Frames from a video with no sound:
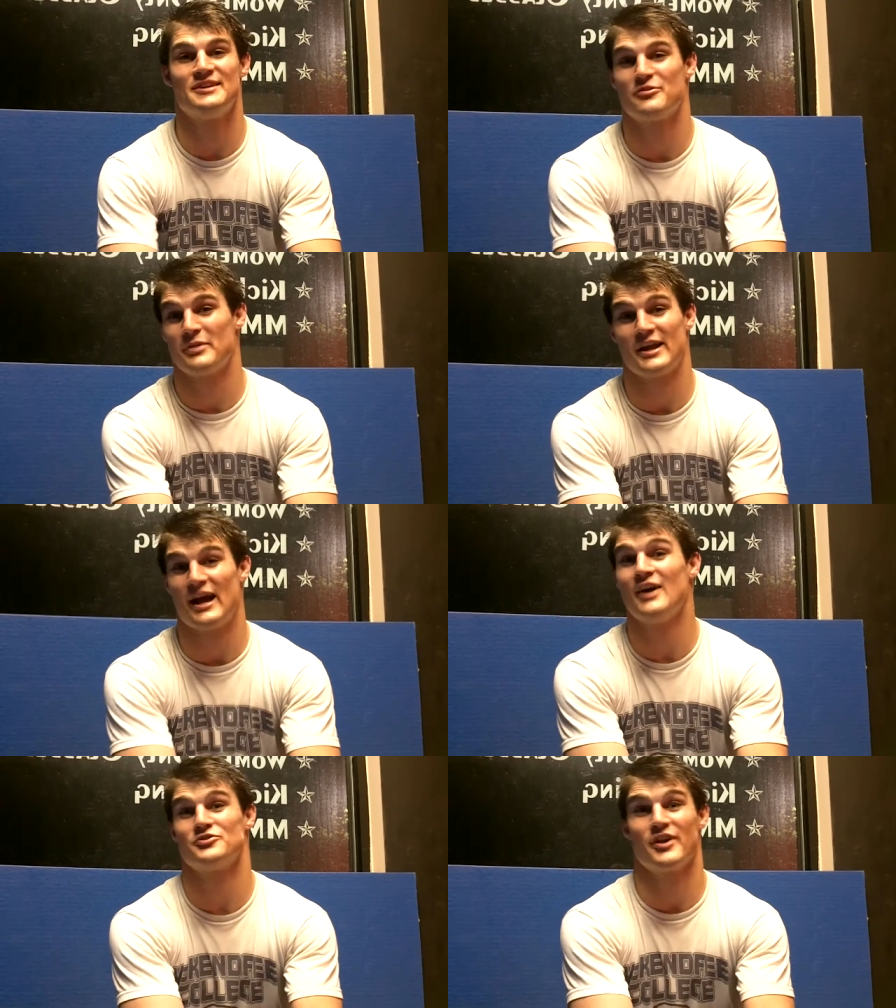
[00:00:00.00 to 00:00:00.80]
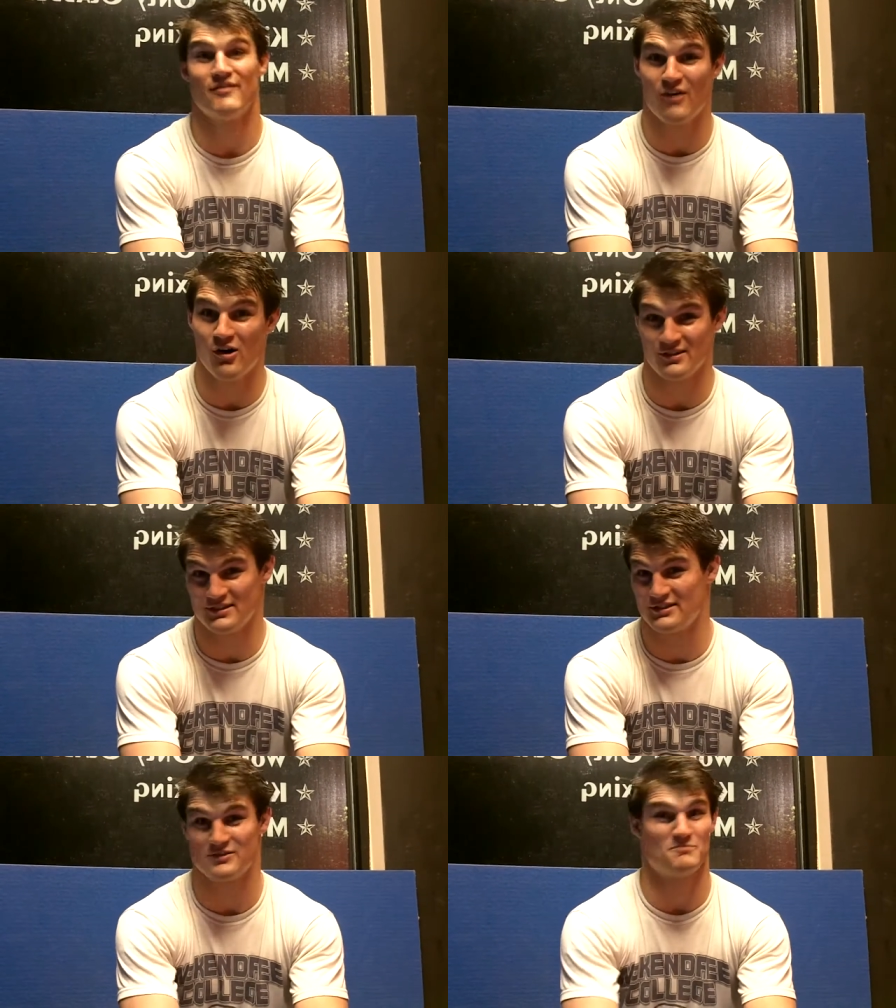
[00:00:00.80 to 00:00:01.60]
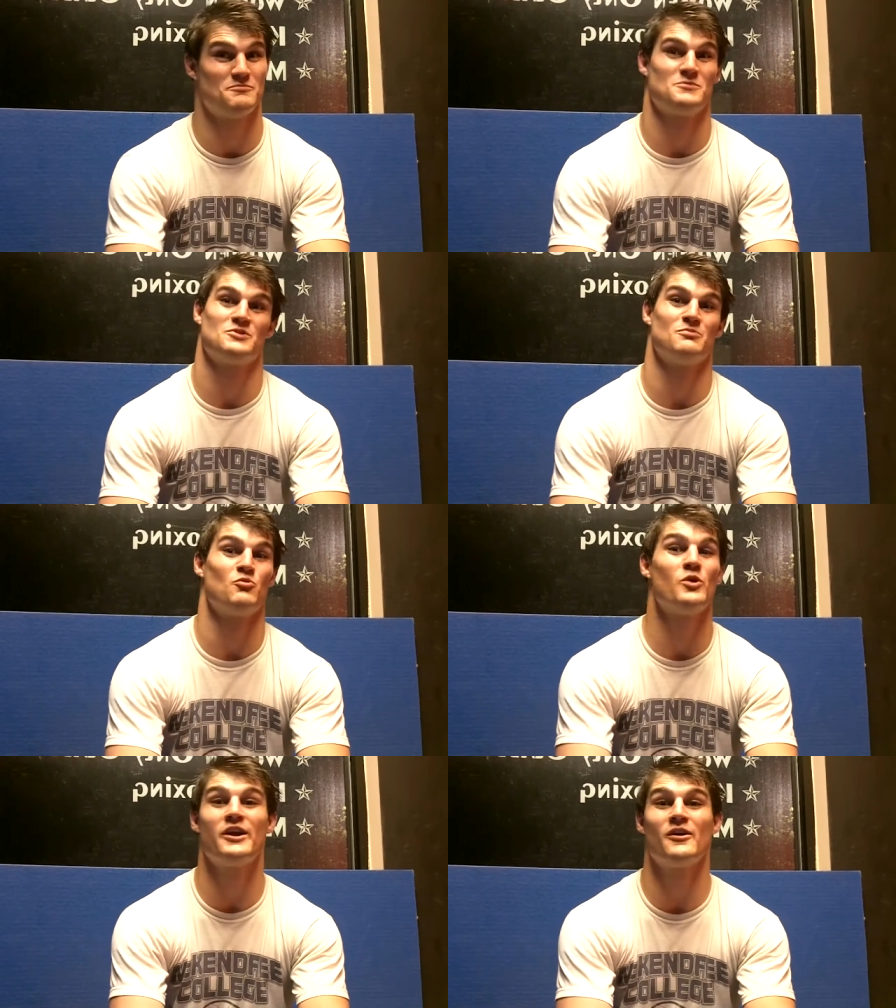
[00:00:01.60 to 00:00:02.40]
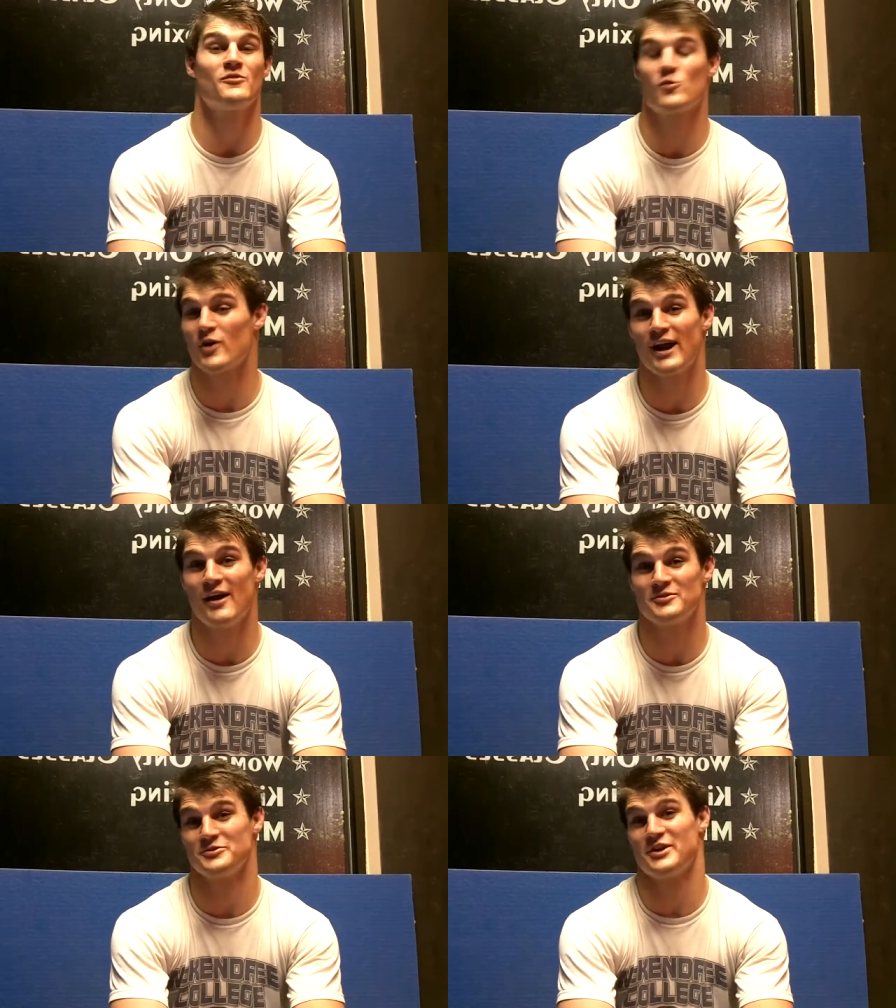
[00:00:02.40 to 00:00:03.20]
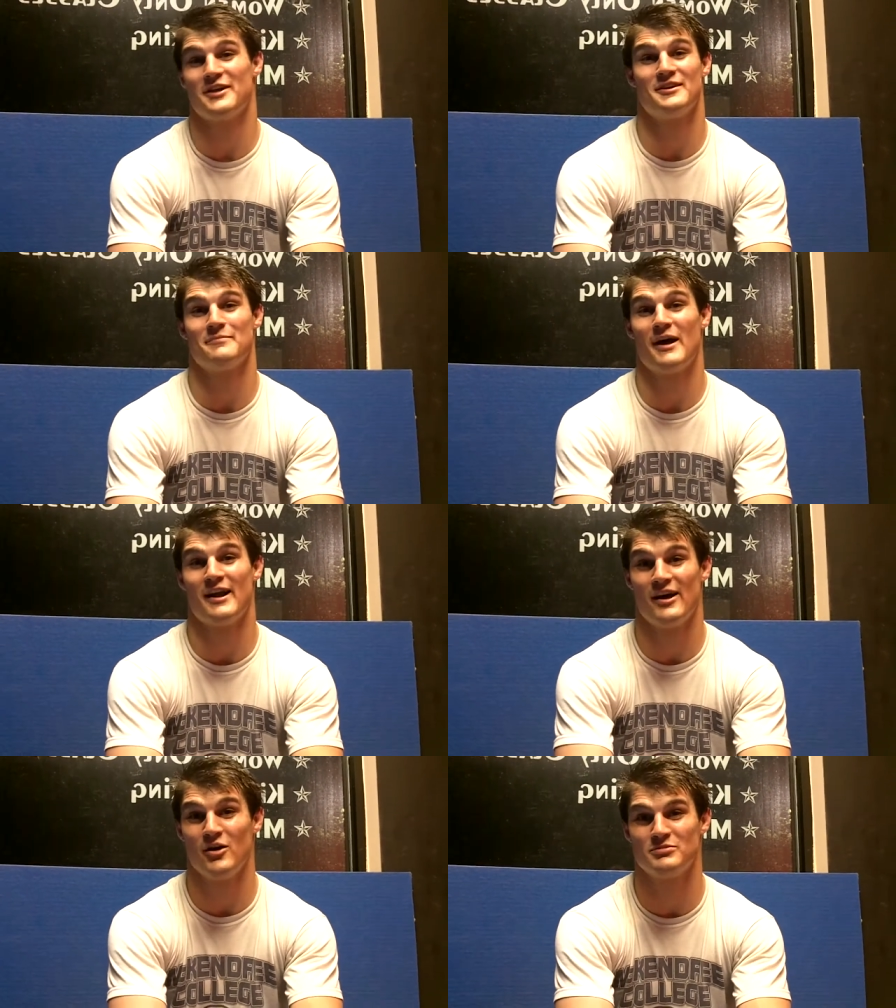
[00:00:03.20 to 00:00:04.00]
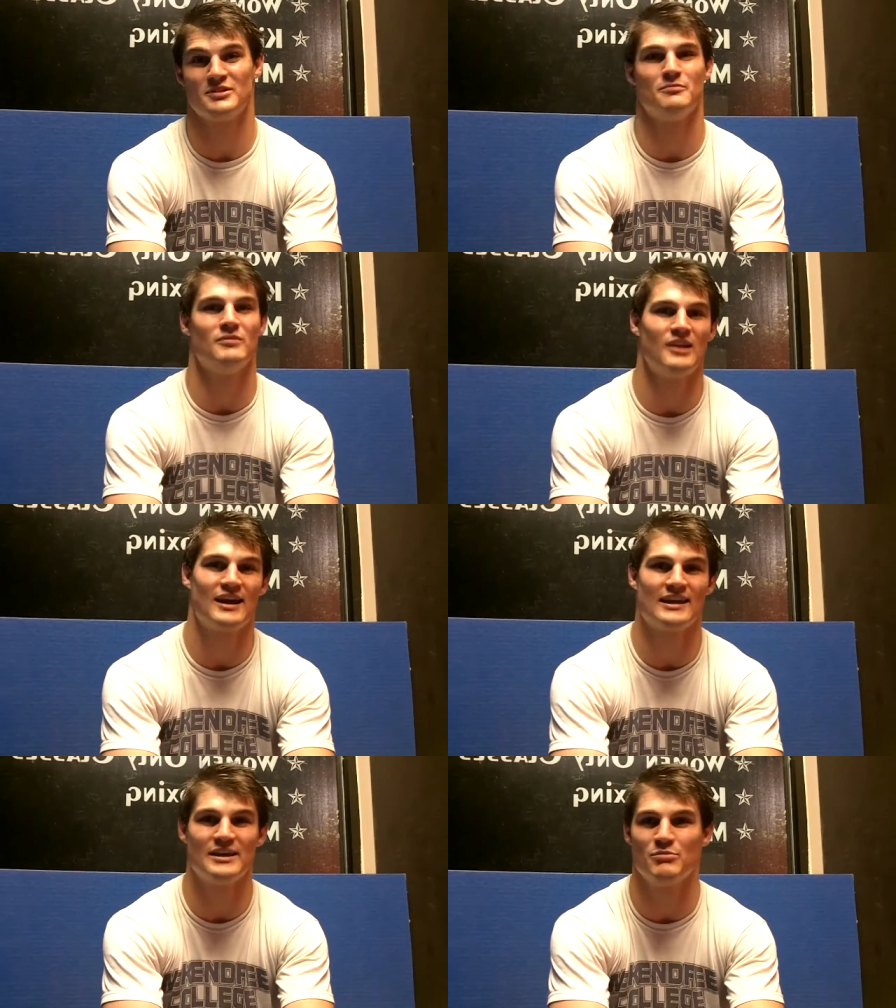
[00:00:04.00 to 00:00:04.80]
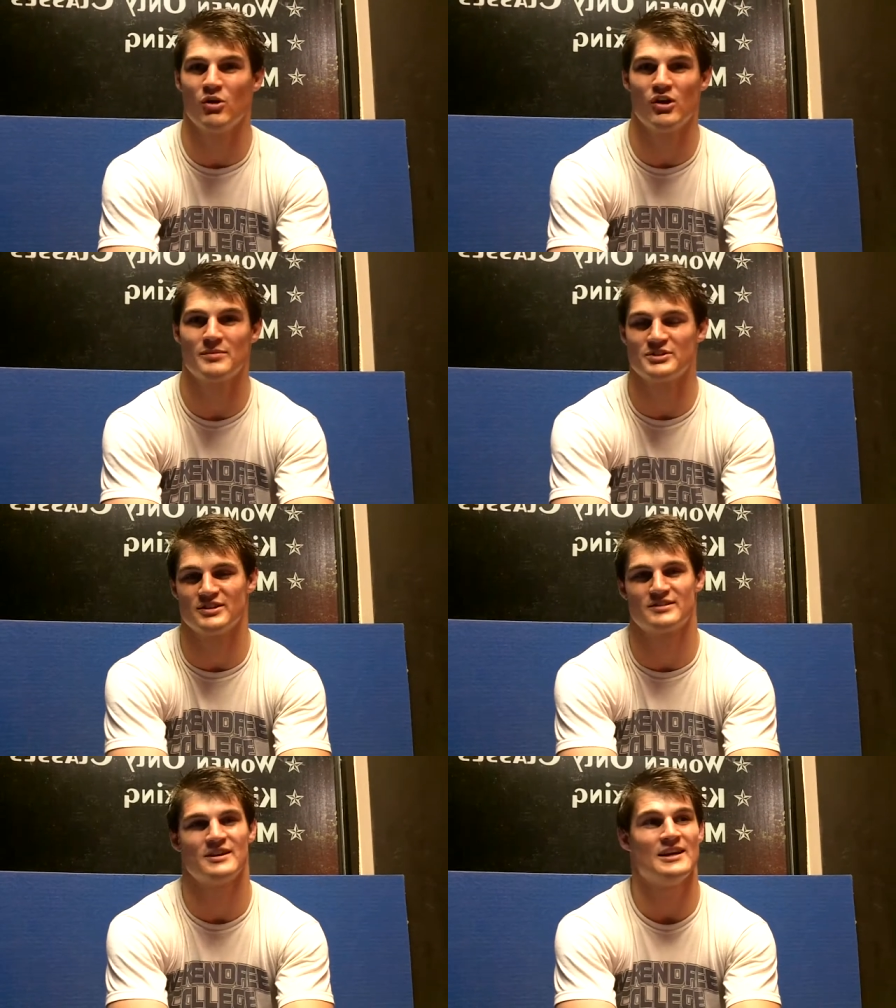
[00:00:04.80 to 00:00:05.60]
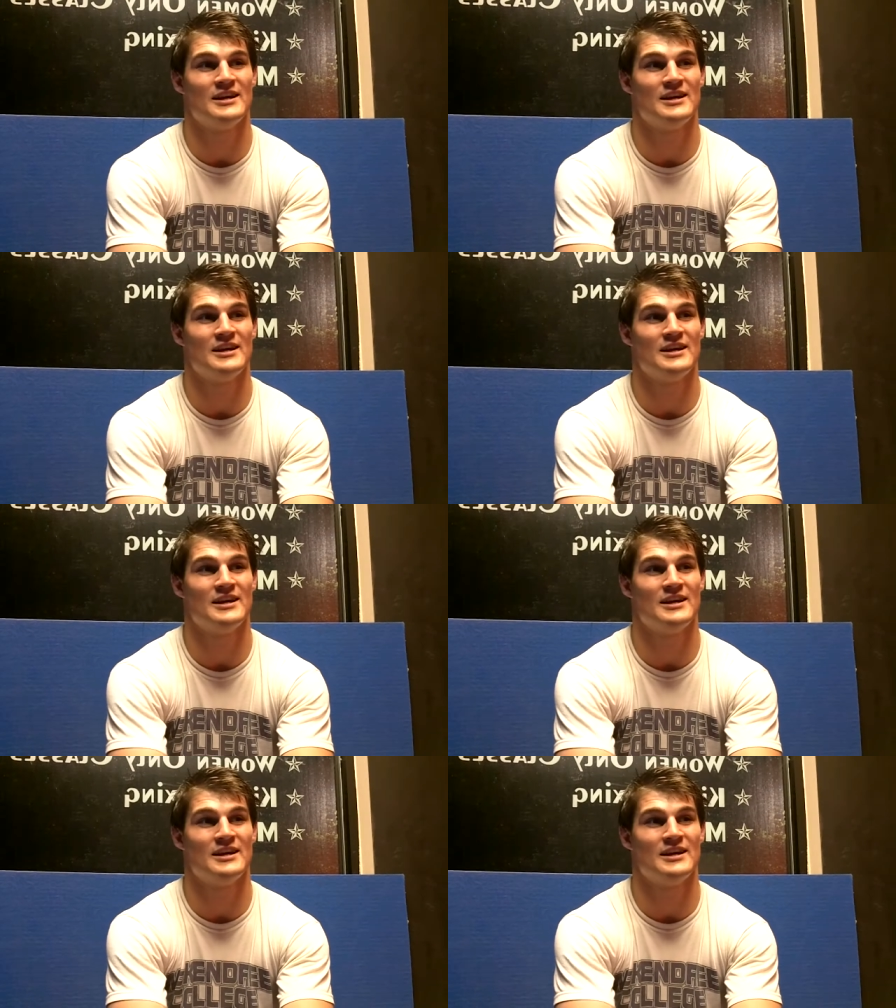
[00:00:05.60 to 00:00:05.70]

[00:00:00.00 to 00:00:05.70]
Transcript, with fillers: see from like Andre Galvão and just some weird workouts, which I think might help. A lot of gi pull ups. Just